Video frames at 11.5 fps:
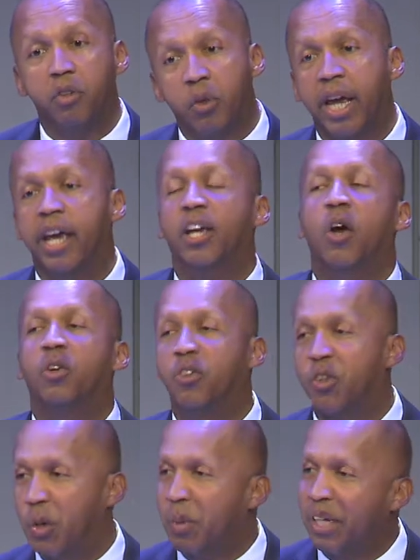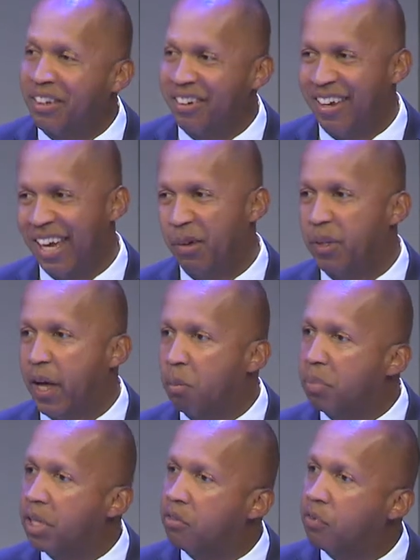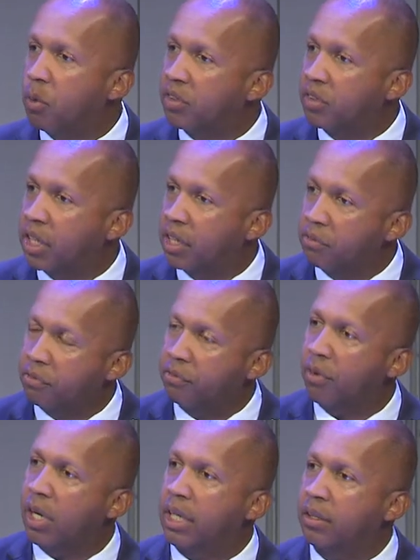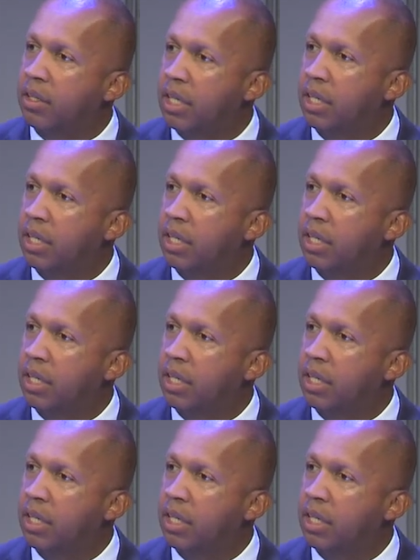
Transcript: You can't go to Germany today without being forced to confront